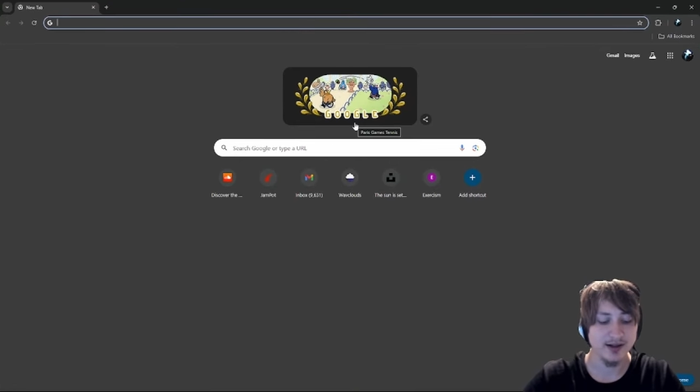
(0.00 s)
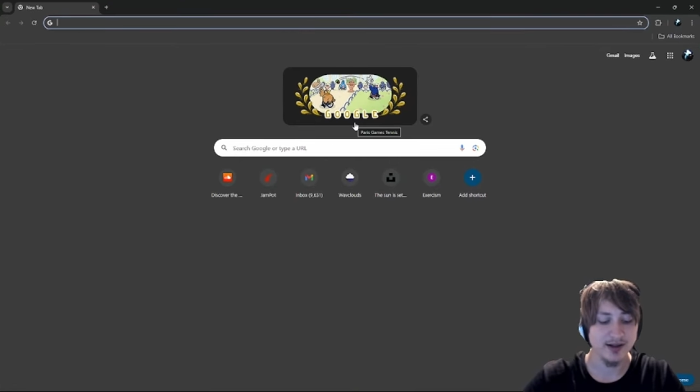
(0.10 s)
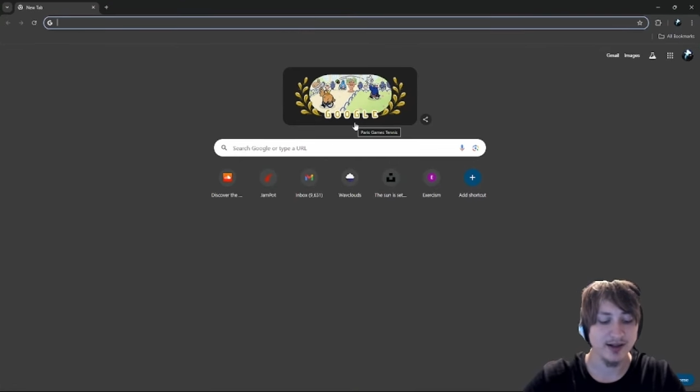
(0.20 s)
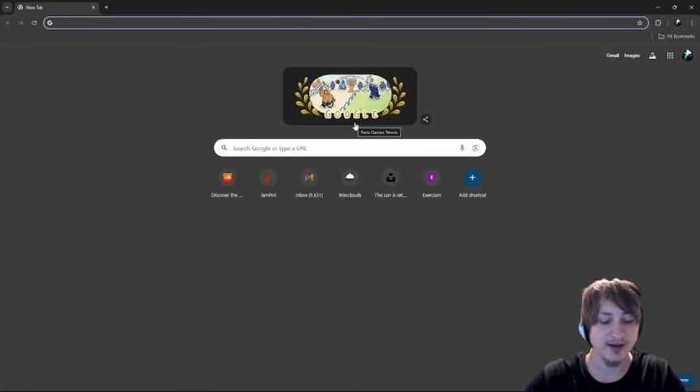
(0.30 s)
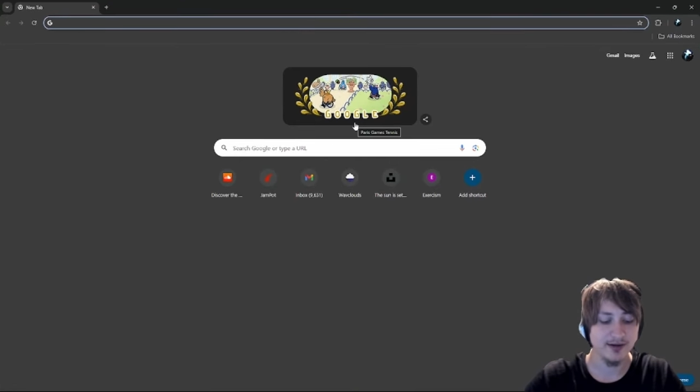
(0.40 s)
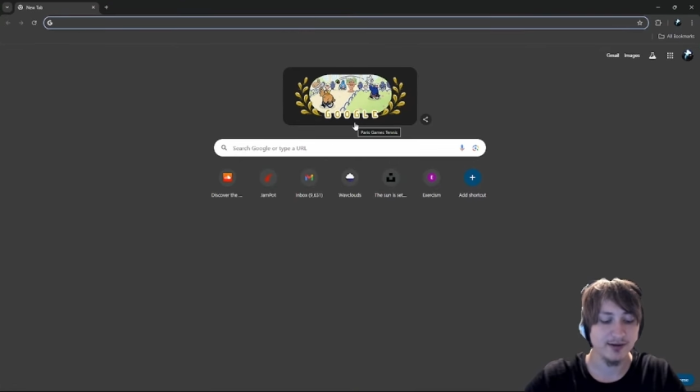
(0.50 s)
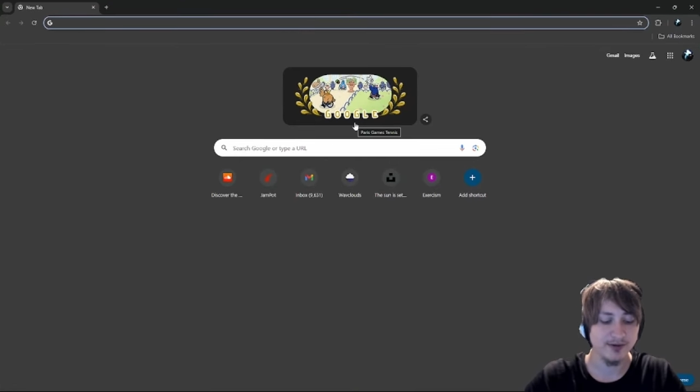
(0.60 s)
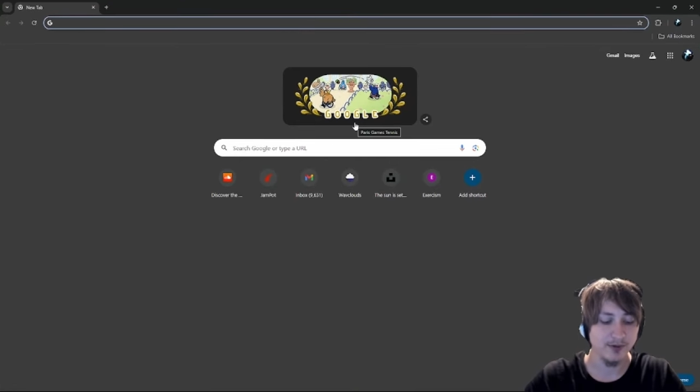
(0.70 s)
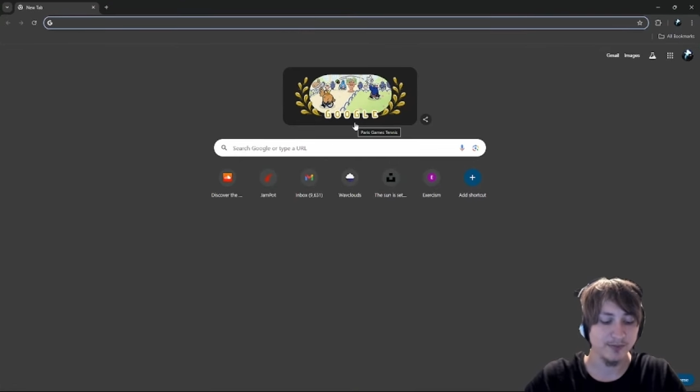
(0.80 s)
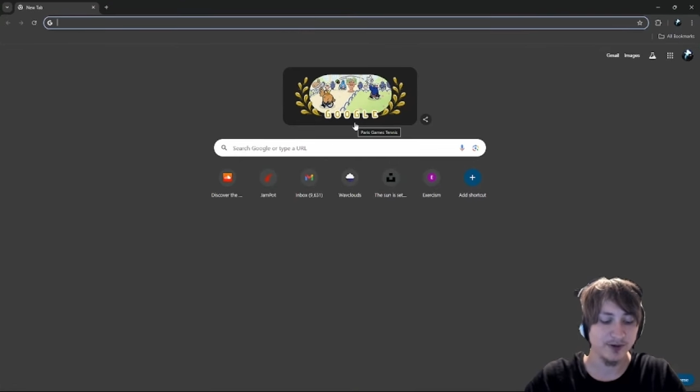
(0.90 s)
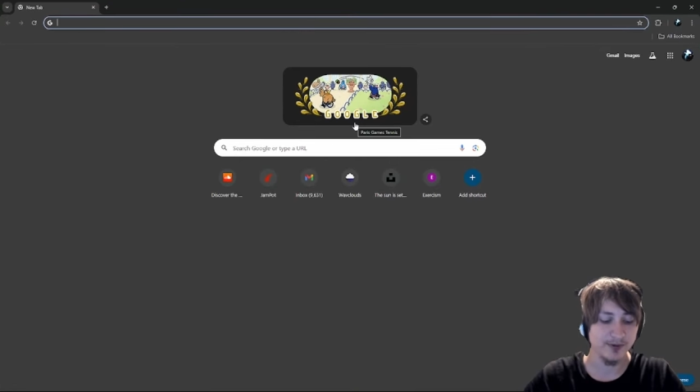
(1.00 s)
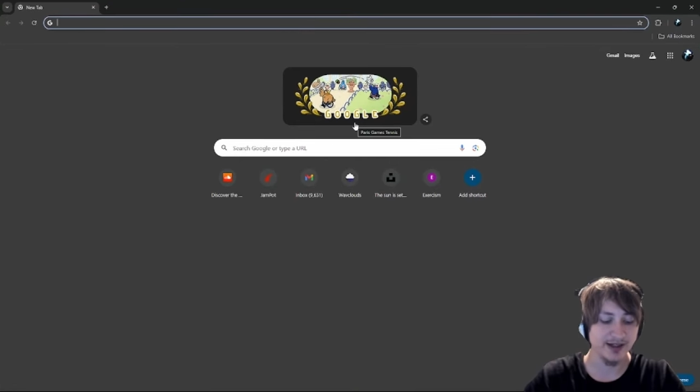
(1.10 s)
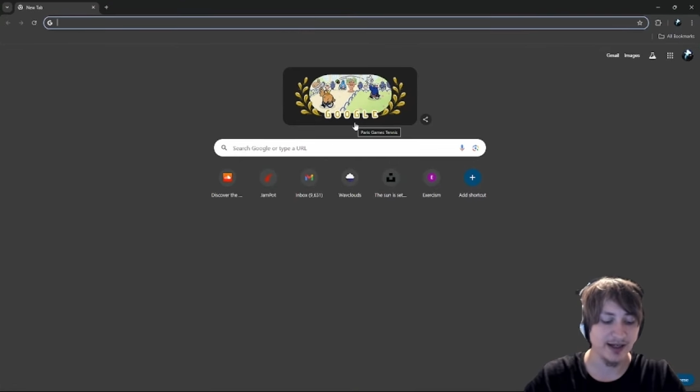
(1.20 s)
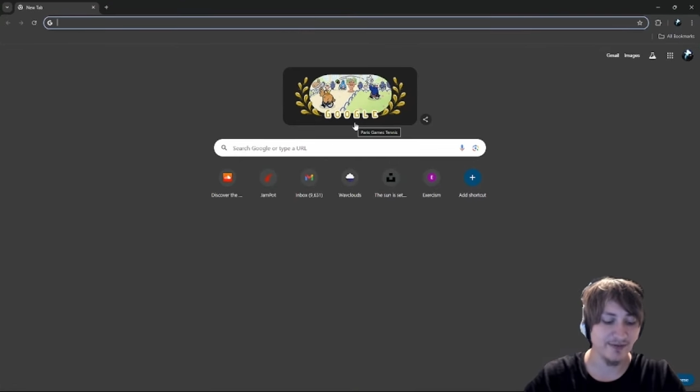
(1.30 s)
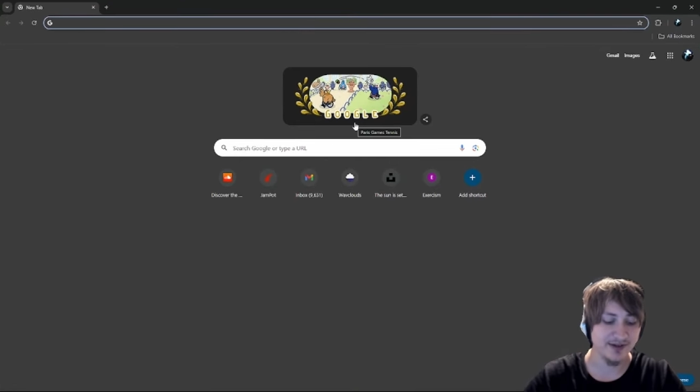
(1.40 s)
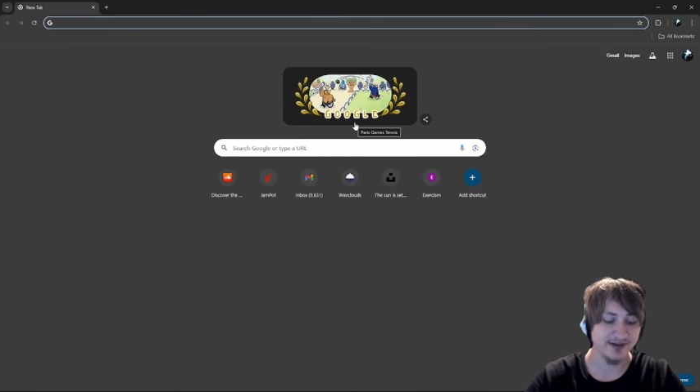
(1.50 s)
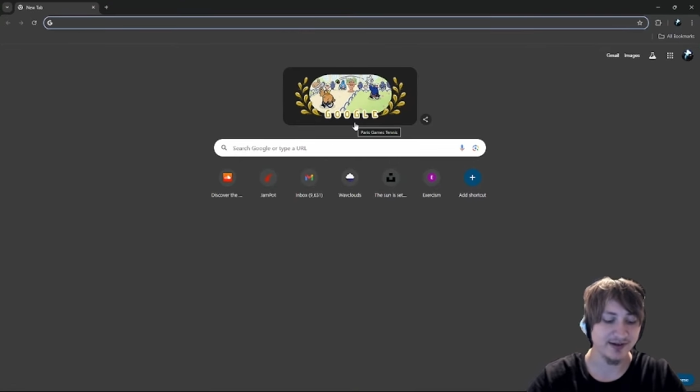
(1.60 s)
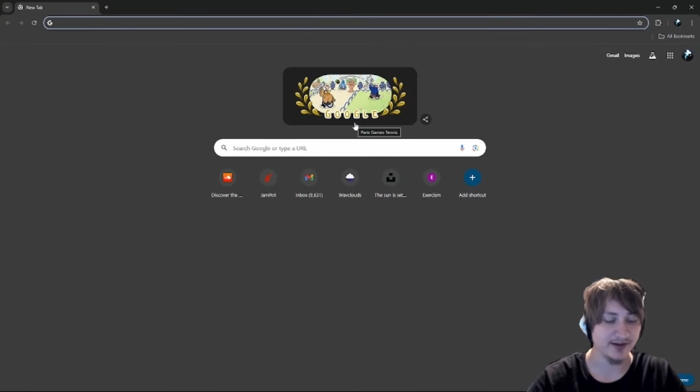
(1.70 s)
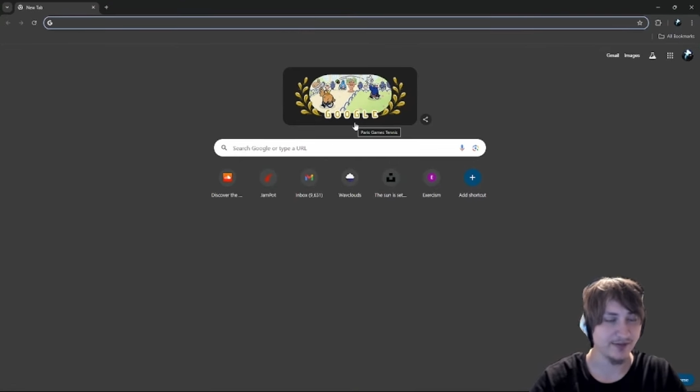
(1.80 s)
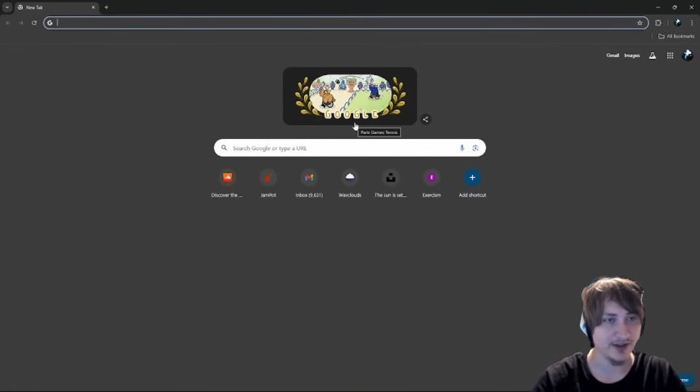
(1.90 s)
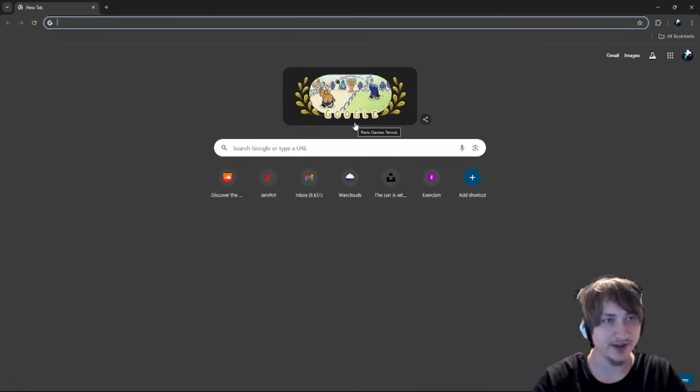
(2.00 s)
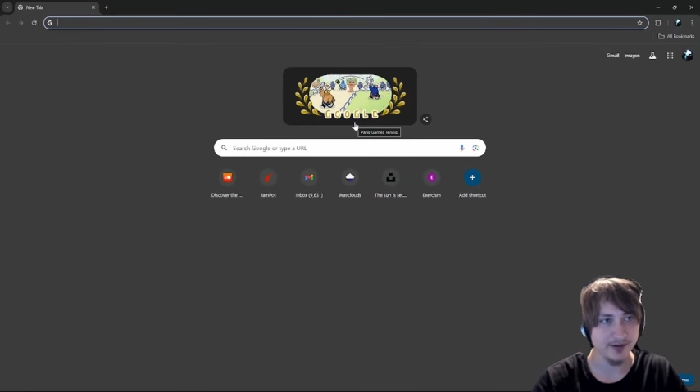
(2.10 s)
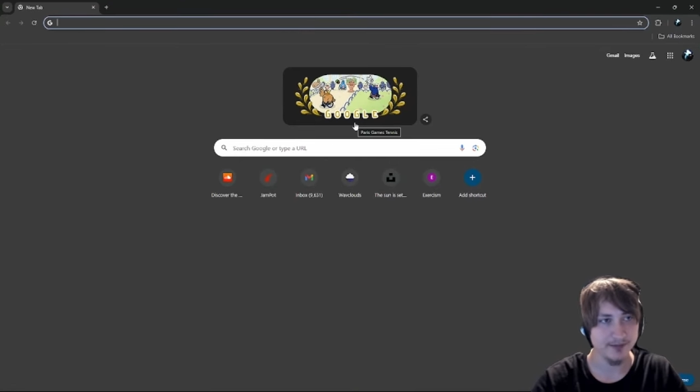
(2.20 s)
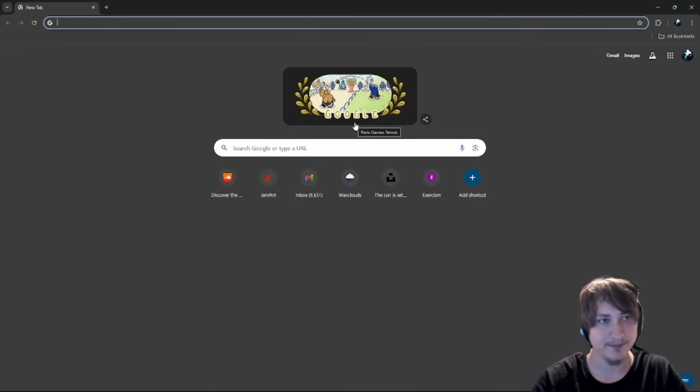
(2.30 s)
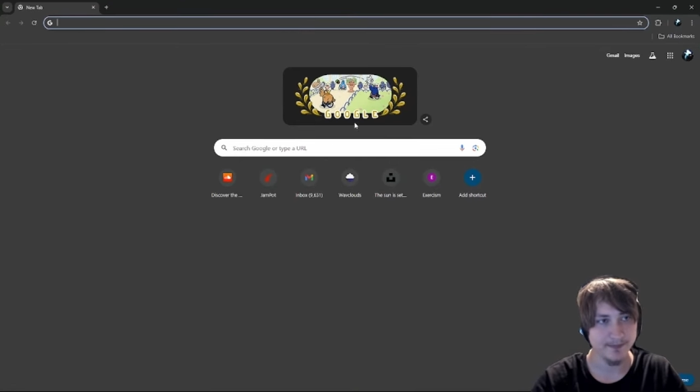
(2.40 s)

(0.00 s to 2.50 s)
and hopefully we can have an exciting video.